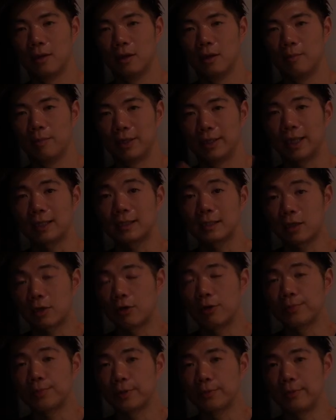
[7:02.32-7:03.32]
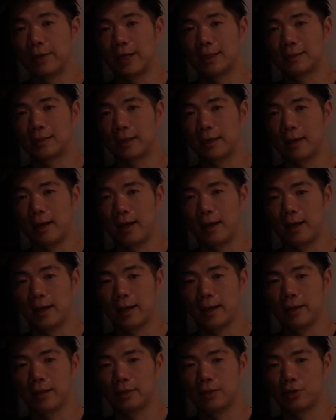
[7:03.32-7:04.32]
but that's the compromise that
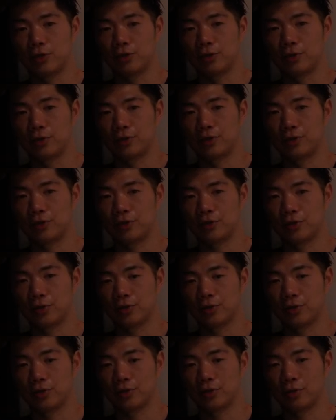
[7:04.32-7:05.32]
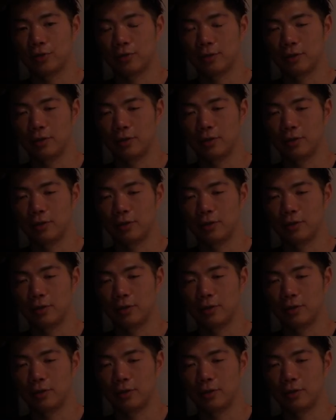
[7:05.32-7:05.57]
I choose to